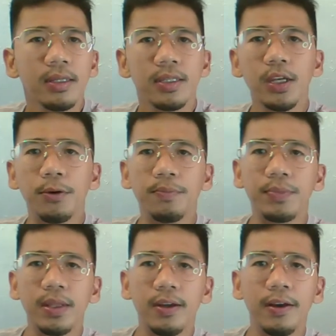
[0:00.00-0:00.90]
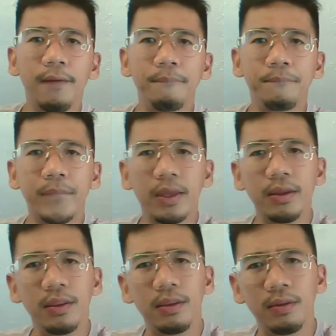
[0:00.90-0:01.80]
So,
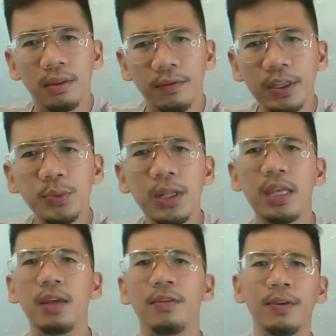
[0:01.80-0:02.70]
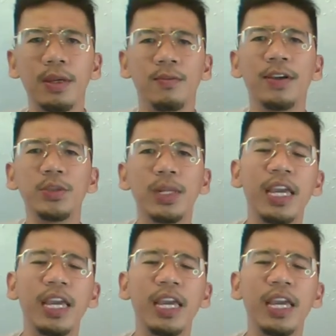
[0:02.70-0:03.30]
the visual